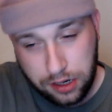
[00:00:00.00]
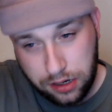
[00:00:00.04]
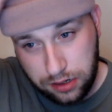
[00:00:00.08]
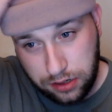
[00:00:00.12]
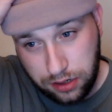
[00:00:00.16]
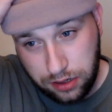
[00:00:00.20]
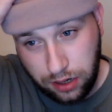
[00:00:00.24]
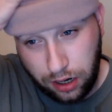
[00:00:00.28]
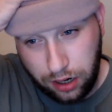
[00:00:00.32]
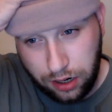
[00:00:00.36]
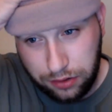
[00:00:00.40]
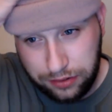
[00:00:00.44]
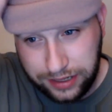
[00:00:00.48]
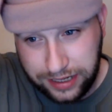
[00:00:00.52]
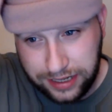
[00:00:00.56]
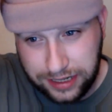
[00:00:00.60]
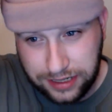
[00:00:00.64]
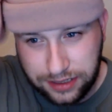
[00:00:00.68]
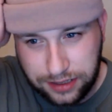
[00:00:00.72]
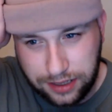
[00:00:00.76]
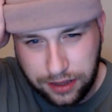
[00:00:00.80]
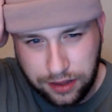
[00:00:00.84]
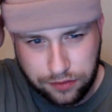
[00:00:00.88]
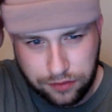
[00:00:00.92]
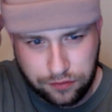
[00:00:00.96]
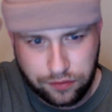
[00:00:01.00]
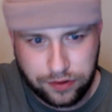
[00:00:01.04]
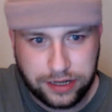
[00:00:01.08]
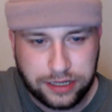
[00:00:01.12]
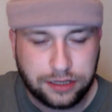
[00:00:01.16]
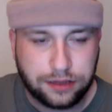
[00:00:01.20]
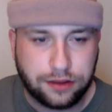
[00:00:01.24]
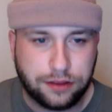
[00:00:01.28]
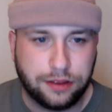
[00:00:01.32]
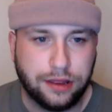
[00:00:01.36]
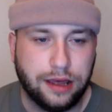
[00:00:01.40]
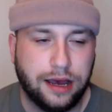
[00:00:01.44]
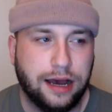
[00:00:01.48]
Not only is there the
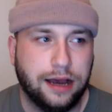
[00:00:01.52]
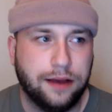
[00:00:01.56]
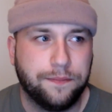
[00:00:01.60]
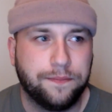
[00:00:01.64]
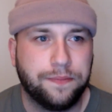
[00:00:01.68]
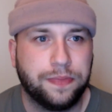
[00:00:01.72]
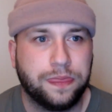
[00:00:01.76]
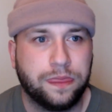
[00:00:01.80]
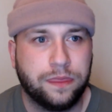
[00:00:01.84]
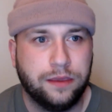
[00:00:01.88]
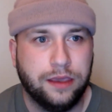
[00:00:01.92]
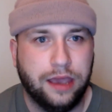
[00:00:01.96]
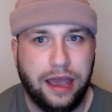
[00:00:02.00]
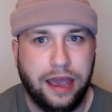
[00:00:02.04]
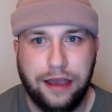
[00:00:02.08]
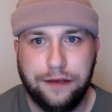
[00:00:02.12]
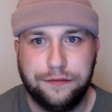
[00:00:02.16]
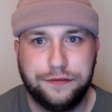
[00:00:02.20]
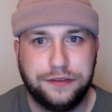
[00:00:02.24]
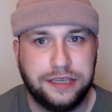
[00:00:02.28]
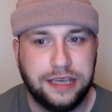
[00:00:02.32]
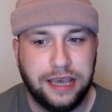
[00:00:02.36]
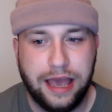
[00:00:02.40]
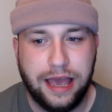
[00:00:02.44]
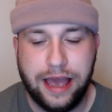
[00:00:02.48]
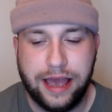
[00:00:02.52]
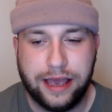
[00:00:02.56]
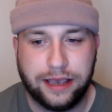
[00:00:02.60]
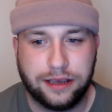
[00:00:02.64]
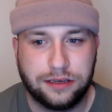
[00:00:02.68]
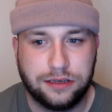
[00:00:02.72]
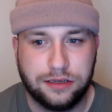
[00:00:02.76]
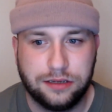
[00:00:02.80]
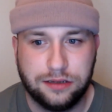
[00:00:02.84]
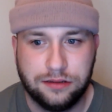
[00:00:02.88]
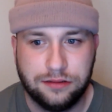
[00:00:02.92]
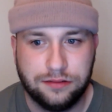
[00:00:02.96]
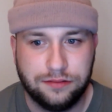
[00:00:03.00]
risk that
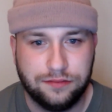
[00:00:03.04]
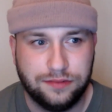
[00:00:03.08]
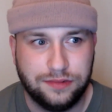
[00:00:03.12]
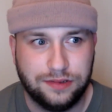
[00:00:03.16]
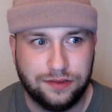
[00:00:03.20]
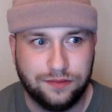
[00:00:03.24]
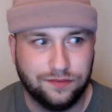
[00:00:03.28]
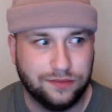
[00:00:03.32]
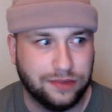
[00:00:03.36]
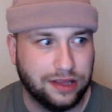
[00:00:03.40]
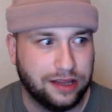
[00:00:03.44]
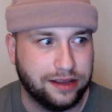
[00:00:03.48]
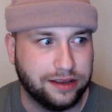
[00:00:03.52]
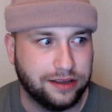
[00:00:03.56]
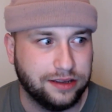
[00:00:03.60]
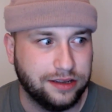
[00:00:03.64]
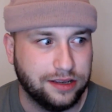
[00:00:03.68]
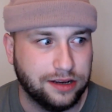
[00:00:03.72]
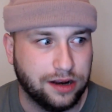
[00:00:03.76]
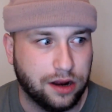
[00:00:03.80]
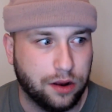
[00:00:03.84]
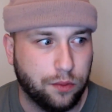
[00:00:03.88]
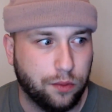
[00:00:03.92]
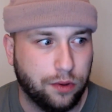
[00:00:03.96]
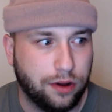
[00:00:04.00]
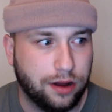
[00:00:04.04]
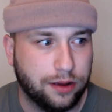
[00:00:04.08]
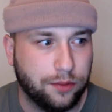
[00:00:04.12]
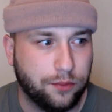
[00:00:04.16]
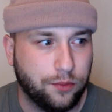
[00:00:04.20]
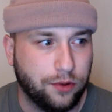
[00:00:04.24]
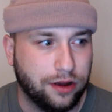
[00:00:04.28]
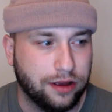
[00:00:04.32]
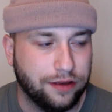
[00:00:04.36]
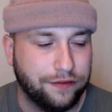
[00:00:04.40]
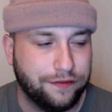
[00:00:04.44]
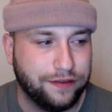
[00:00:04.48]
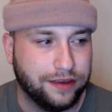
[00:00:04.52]
FTX, like you know, what
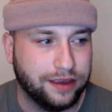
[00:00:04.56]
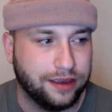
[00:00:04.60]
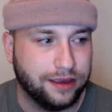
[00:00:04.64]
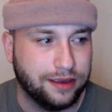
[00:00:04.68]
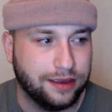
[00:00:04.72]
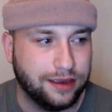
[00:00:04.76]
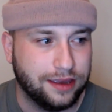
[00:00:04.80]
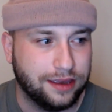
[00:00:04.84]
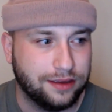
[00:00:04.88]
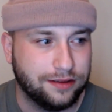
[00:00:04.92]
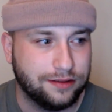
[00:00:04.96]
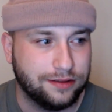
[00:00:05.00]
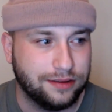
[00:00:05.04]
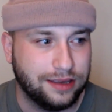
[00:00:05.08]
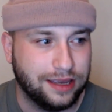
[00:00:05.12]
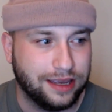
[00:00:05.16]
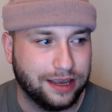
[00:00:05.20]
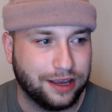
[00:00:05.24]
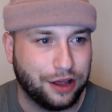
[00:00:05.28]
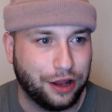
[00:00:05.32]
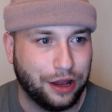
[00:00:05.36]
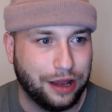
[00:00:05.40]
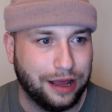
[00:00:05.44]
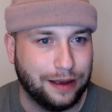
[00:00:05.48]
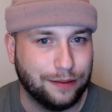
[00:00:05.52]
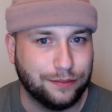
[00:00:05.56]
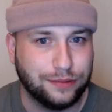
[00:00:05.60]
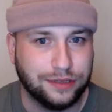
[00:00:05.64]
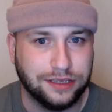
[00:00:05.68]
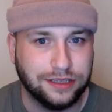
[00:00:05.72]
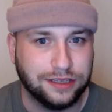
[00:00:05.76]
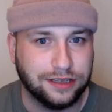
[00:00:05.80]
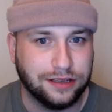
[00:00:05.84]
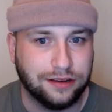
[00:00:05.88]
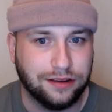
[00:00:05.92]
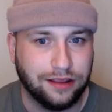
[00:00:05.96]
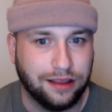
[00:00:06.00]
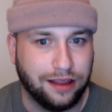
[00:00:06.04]
what if it it collapses
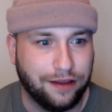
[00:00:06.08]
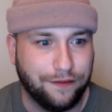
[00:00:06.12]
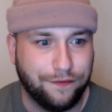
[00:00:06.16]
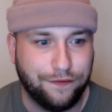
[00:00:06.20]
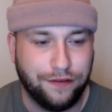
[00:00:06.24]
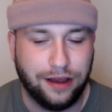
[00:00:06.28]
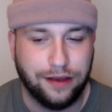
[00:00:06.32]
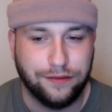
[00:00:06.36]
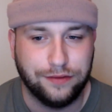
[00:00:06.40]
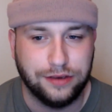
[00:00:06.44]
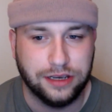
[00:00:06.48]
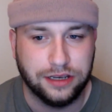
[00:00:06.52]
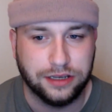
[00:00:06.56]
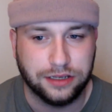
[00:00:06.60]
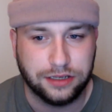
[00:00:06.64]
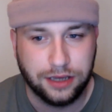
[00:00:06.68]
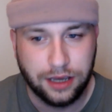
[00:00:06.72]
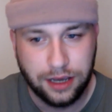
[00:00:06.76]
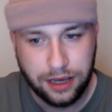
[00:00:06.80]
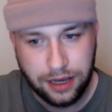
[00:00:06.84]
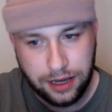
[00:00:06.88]
in like five years?